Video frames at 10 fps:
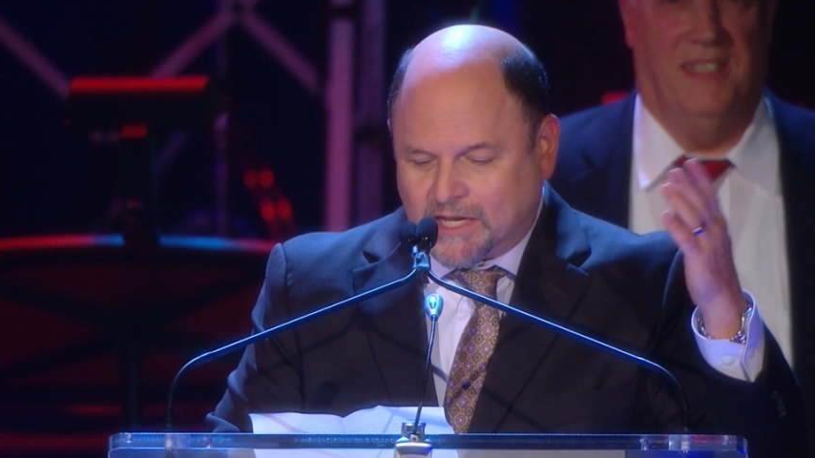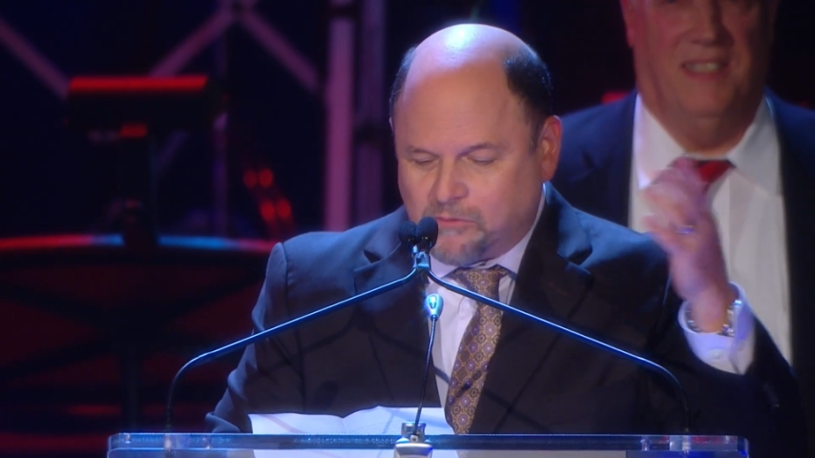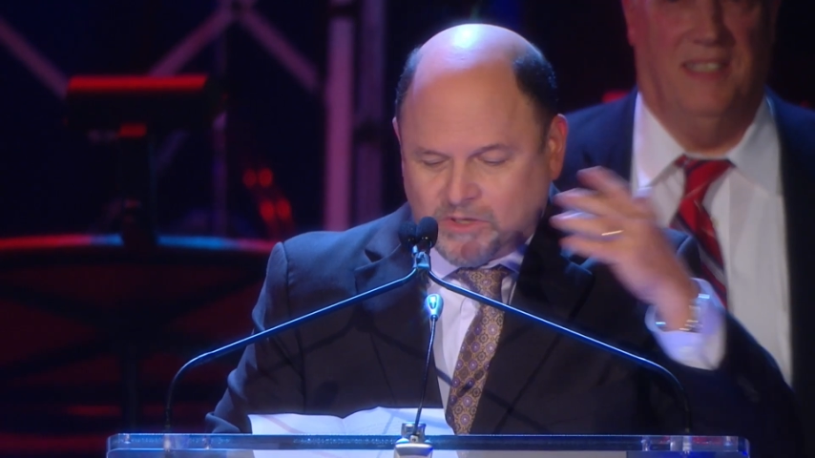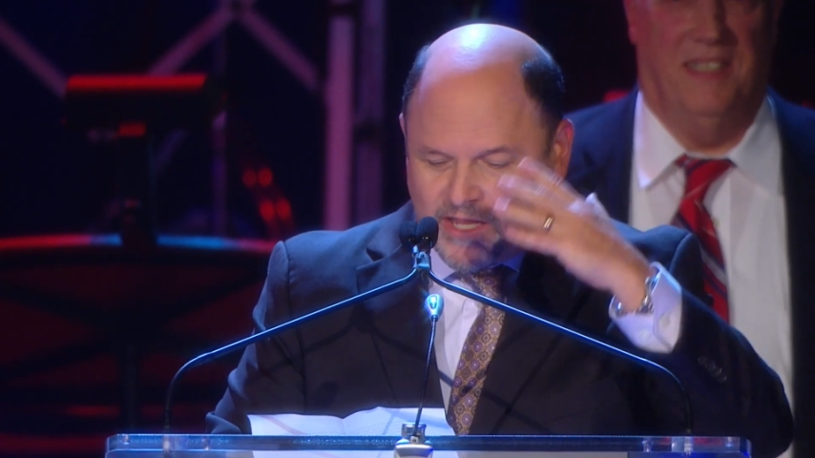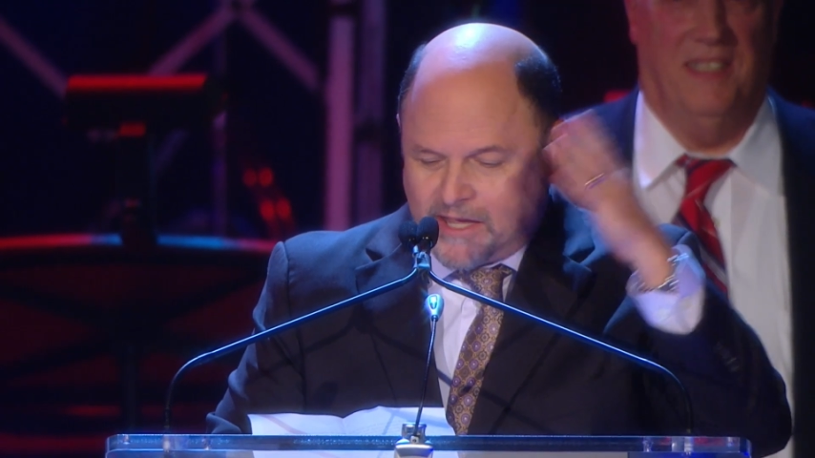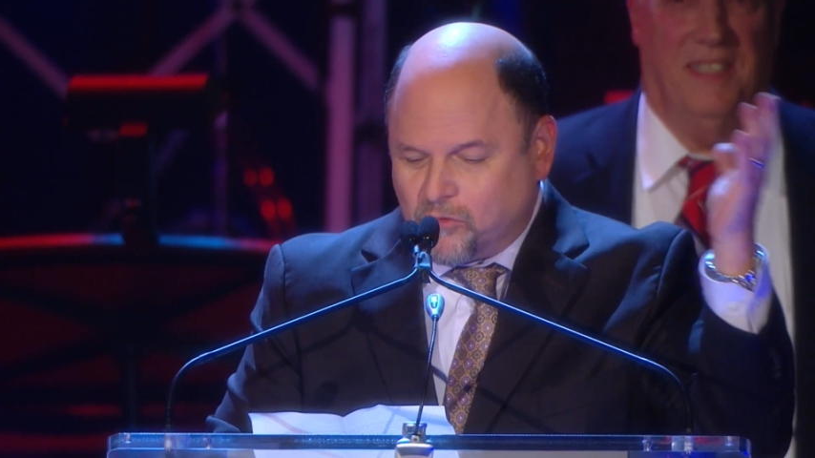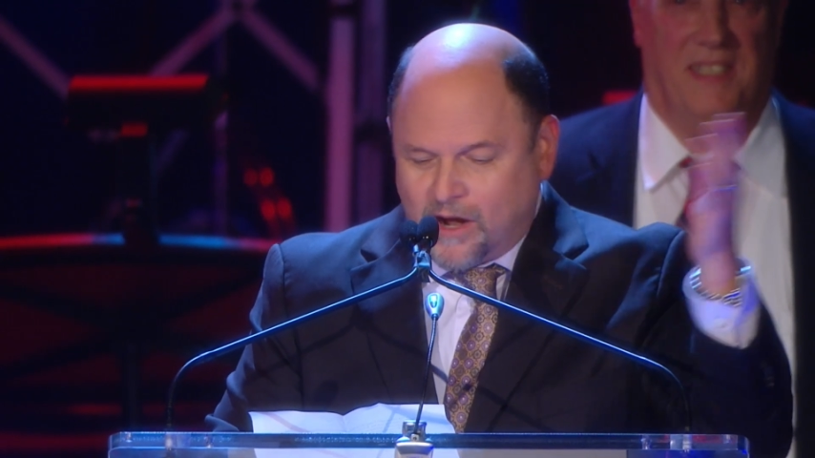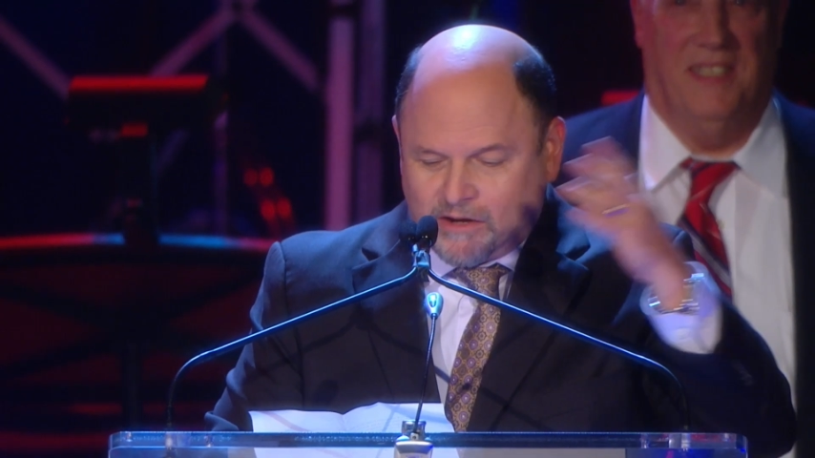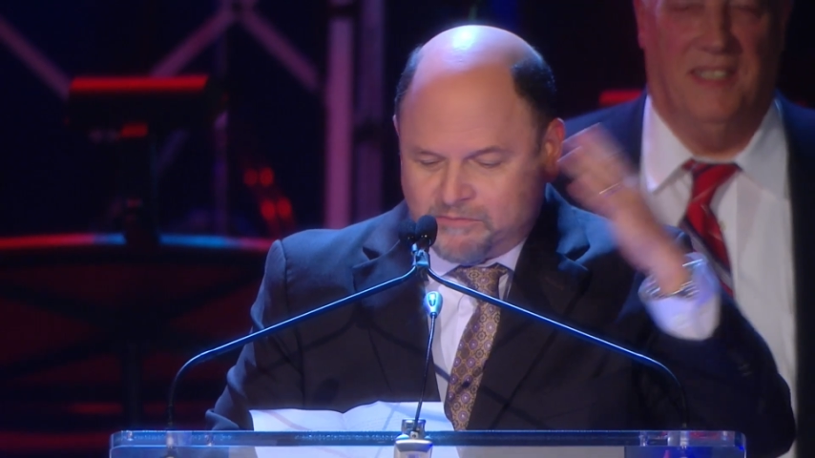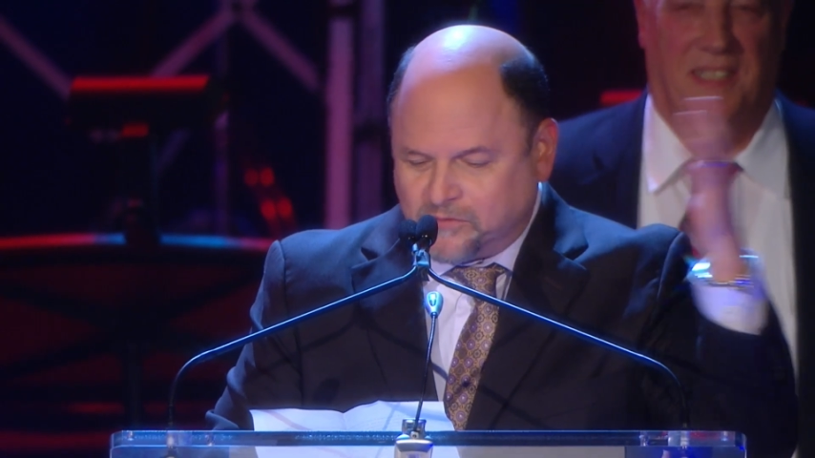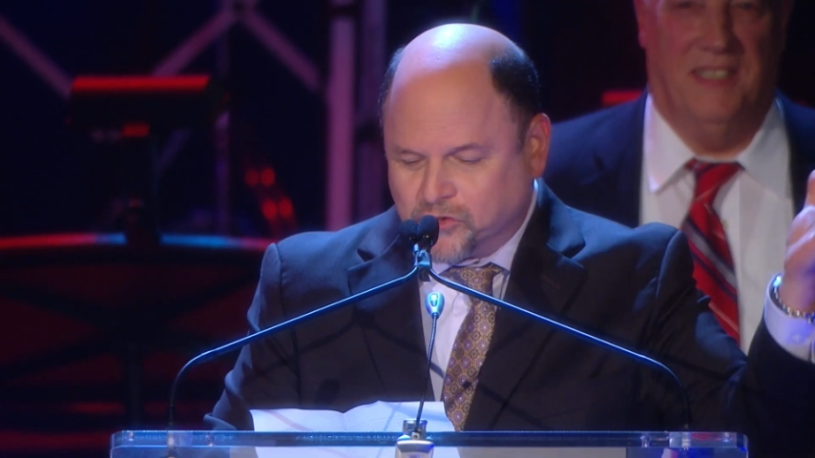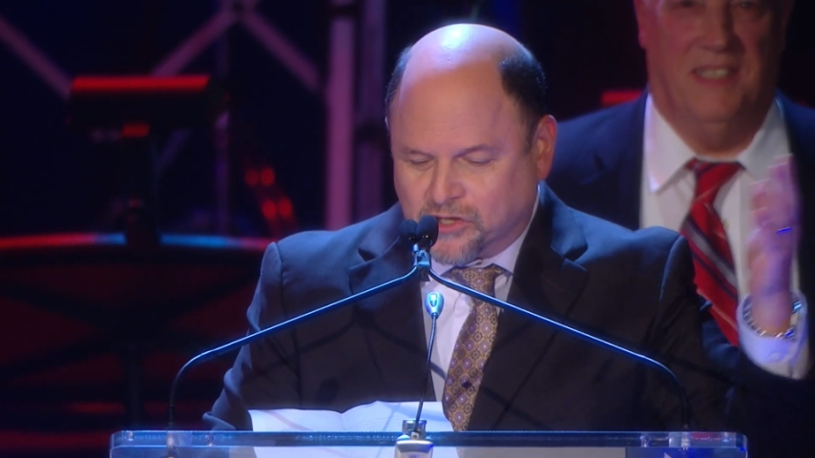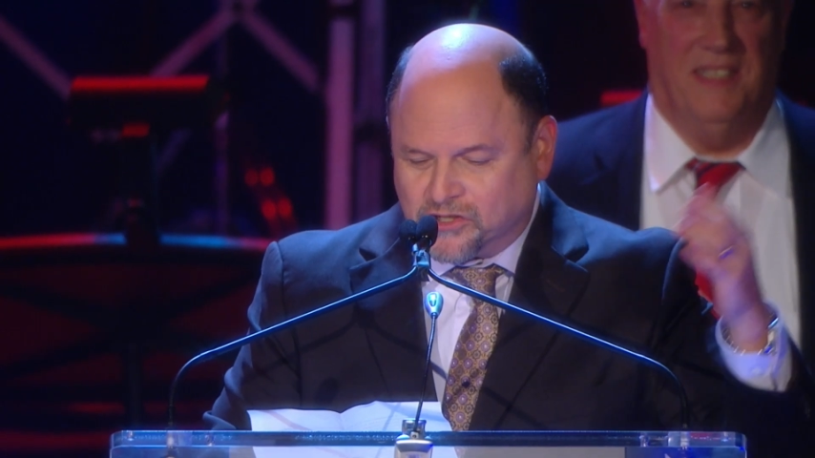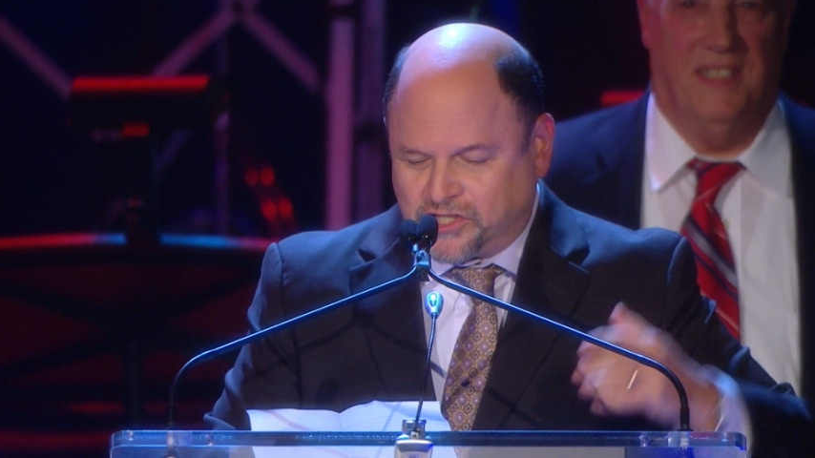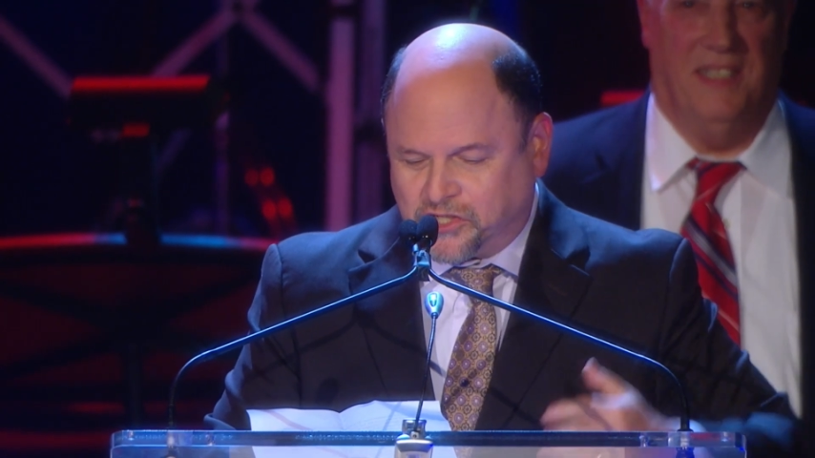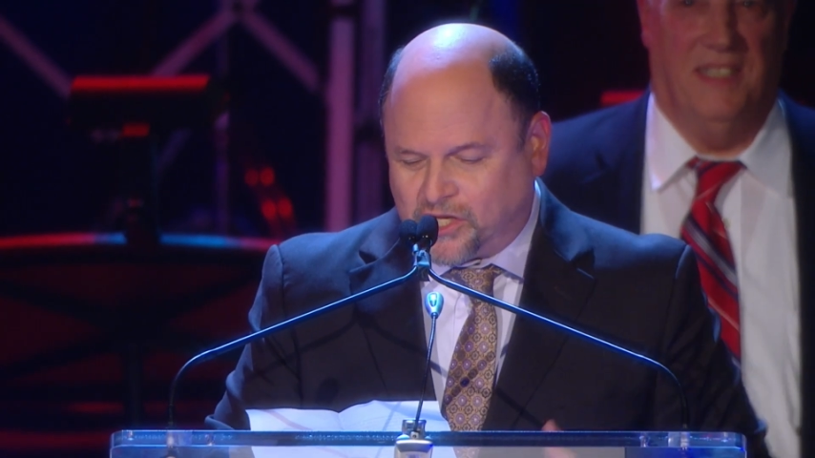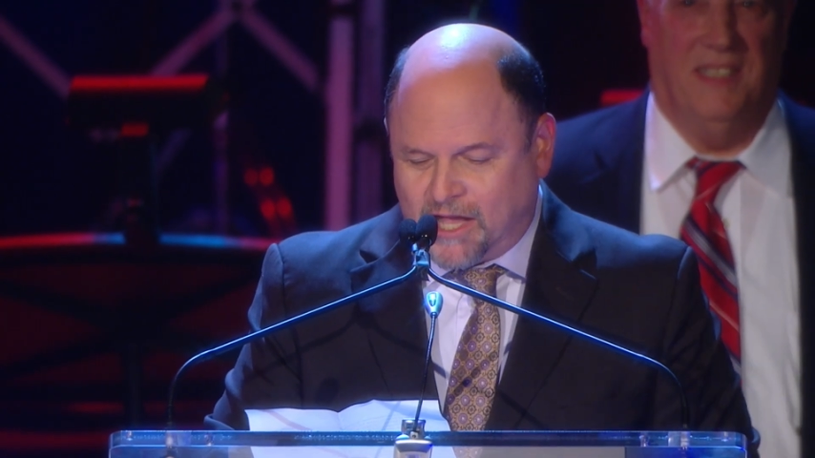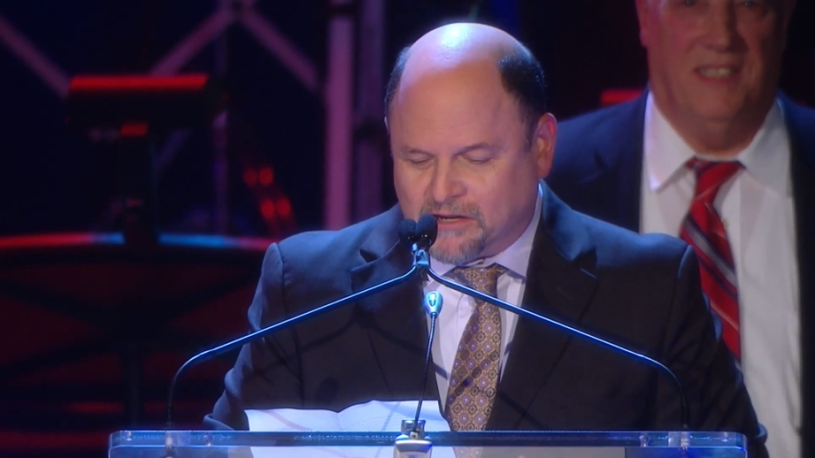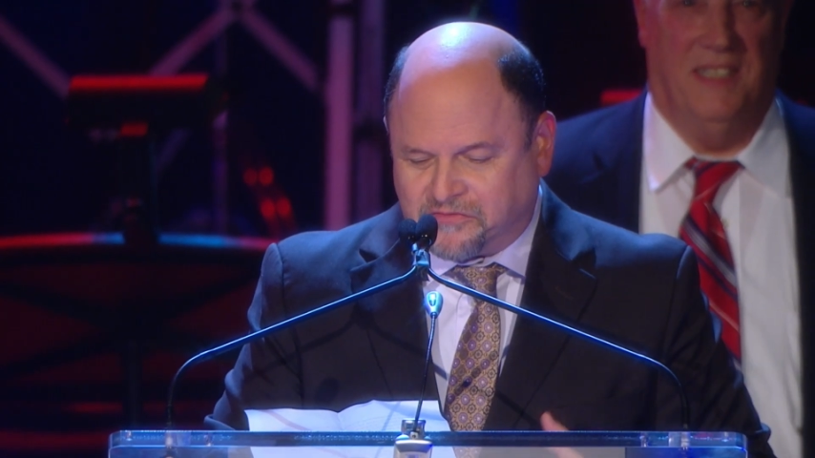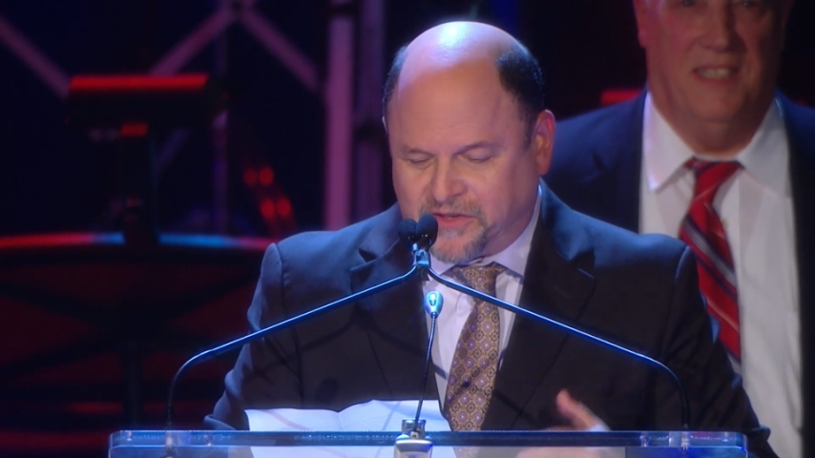I was not aware of New Jersey
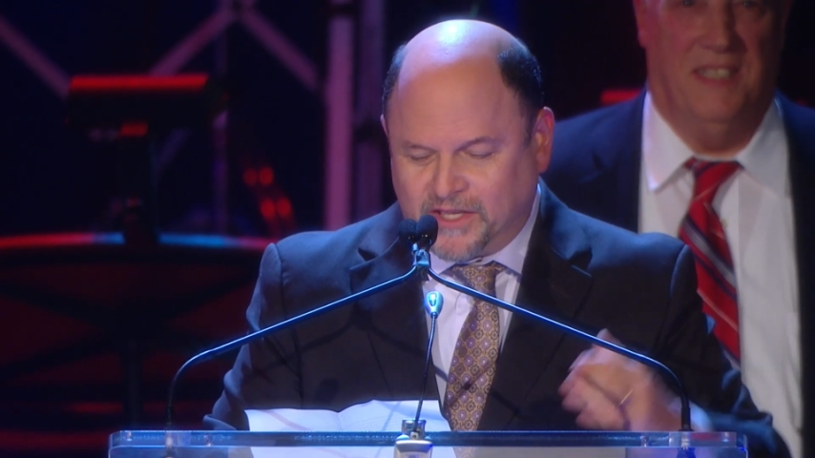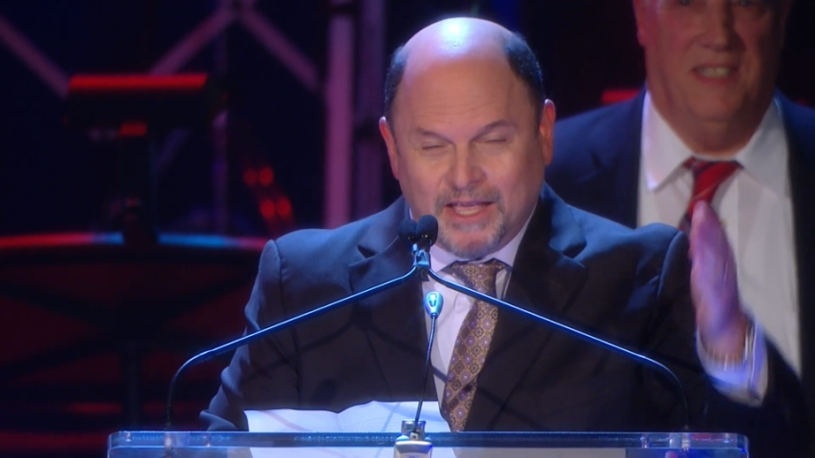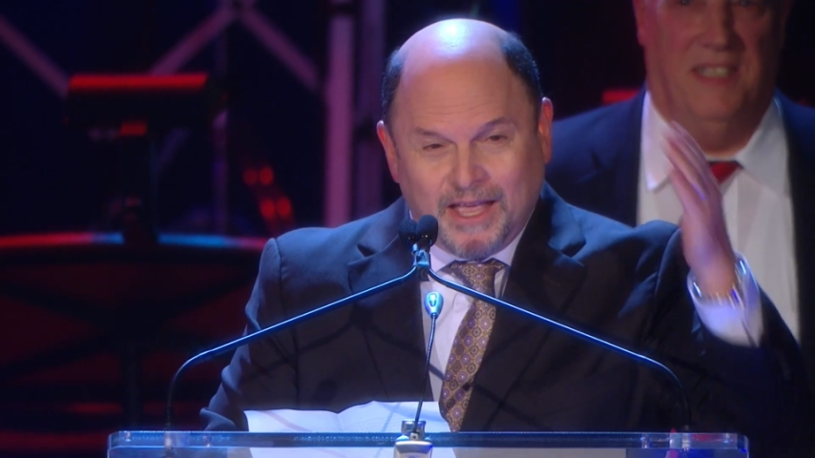geography.